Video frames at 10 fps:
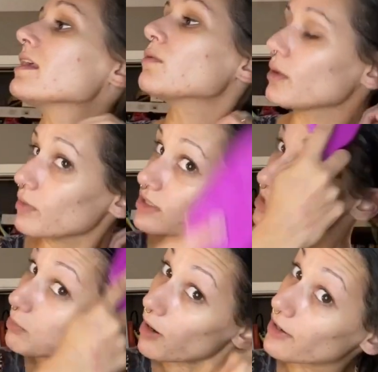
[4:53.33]
then we went to
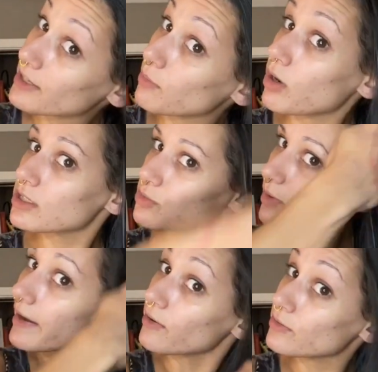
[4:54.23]
the park and walked
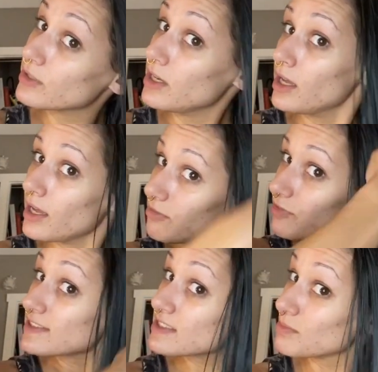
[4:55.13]
around and
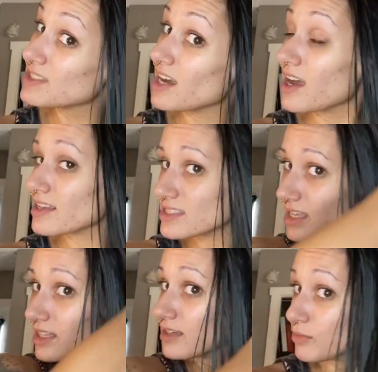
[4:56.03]
fed some ducks, and
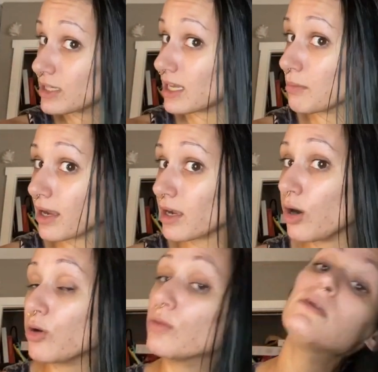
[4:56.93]
then we came back
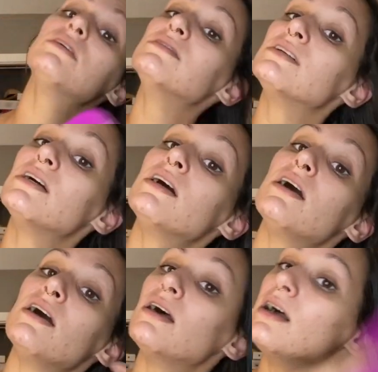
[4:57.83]
home.
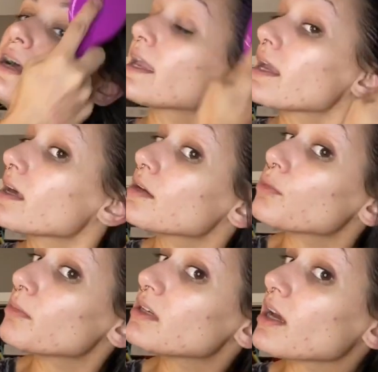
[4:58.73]
And
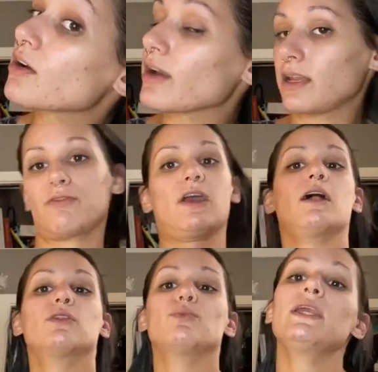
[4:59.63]
we've been decorating for
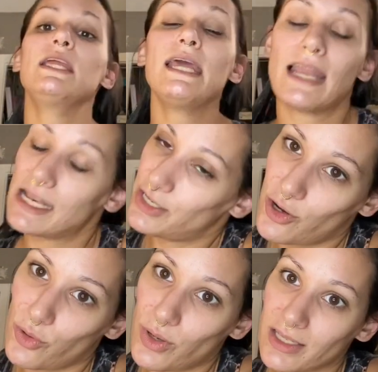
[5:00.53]
Halloween, and I
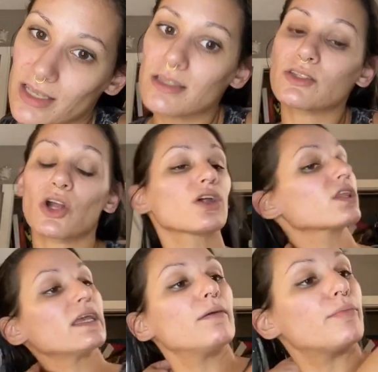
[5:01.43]
know, yes, it's
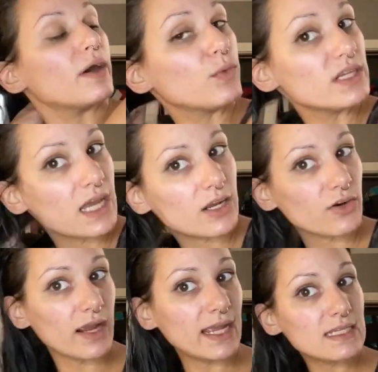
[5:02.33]
early, but we
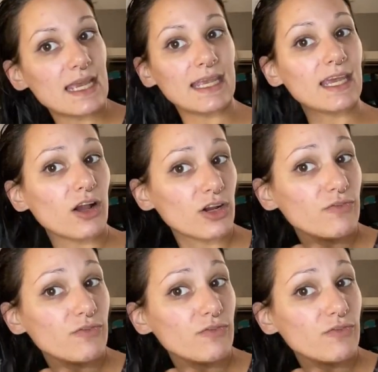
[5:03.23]
decorate and get our